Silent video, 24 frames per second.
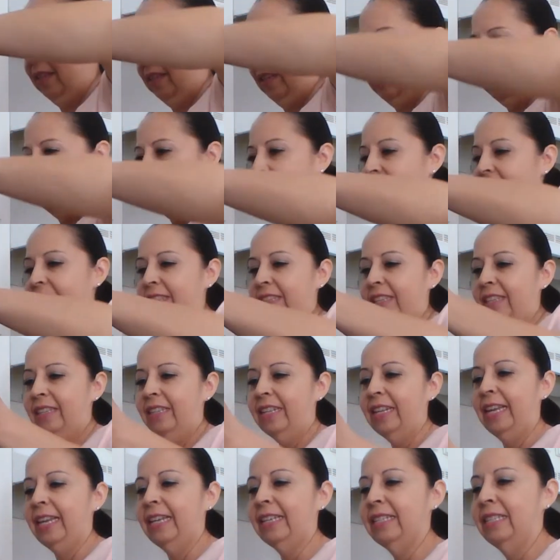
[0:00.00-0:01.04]
Then the
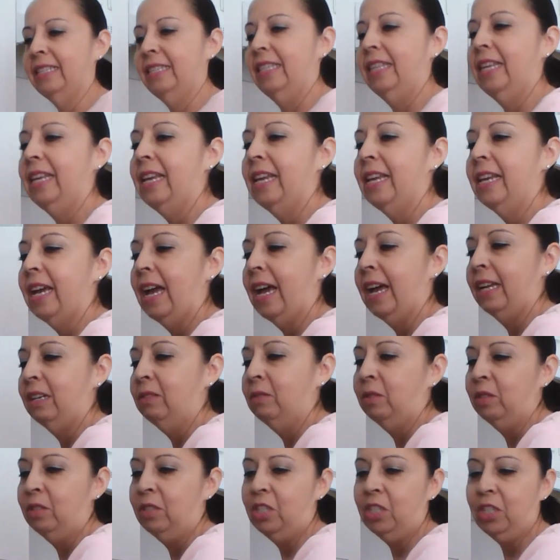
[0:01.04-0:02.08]
next thing
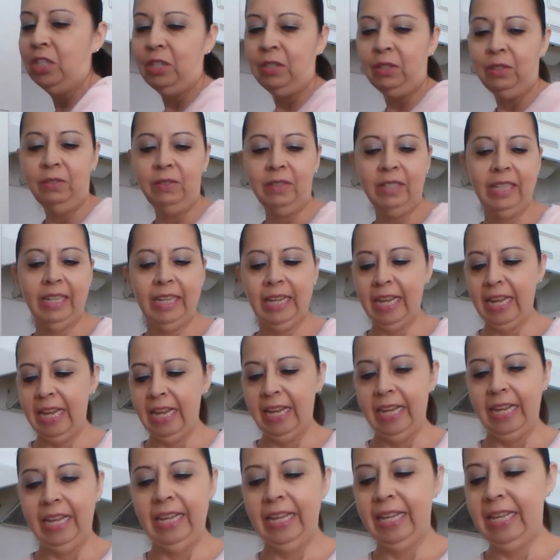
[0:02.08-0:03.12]
I will do
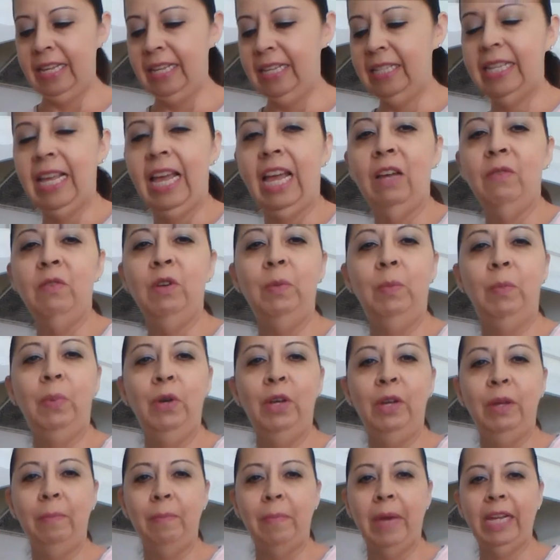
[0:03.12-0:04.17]
is I will
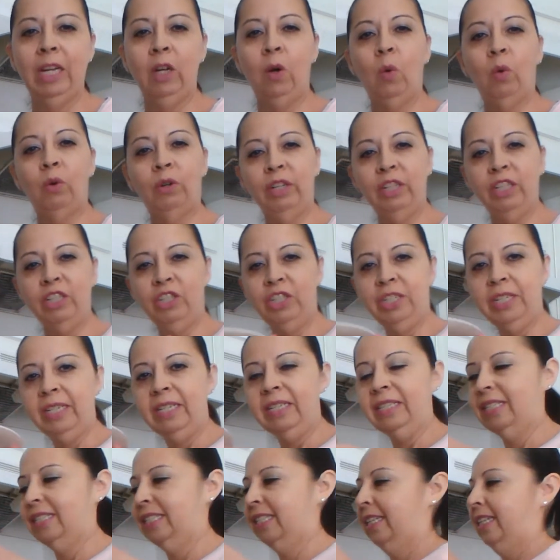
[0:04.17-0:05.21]
put my
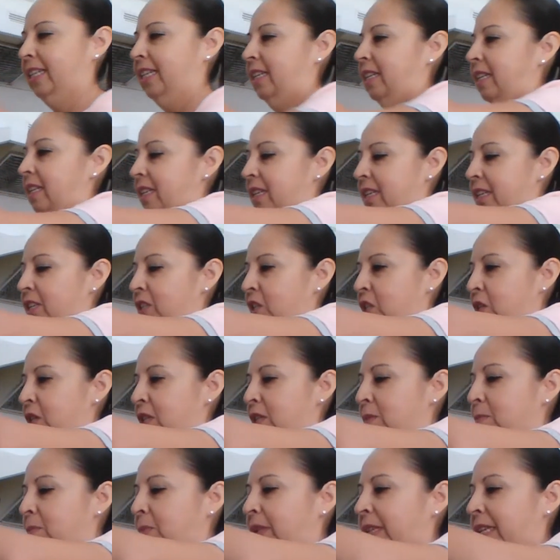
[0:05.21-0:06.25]
oranges into
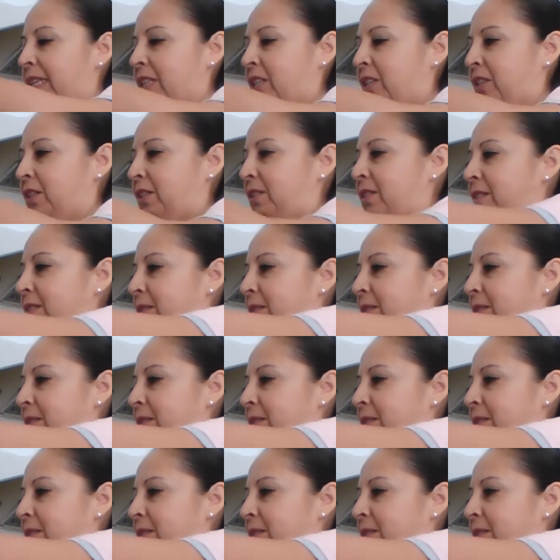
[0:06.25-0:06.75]
the blender,